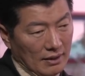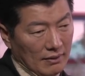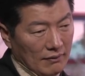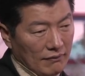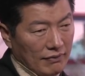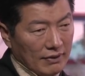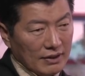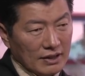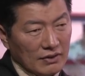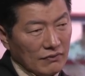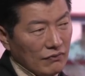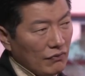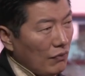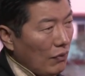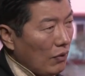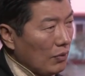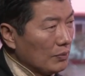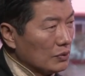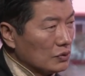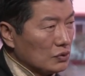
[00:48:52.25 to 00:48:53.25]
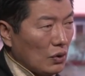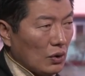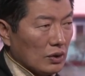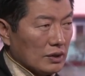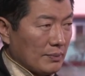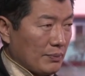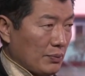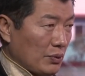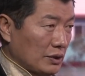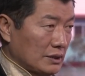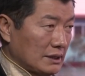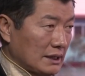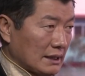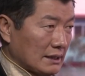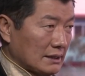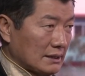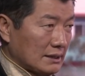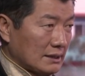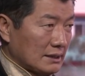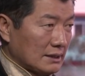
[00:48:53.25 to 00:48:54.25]
Funding for almost all the
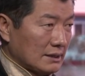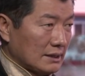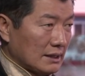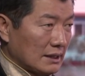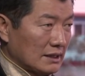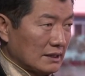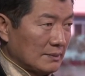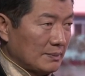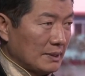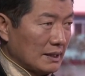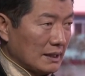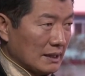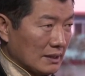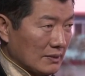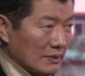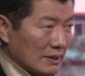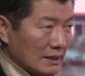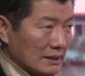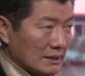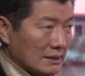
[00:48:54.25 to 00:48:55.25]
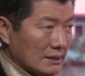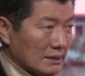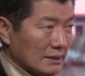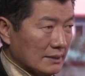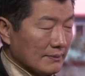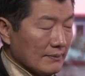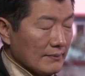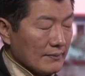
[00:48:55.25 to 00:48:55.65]
projects has been increased.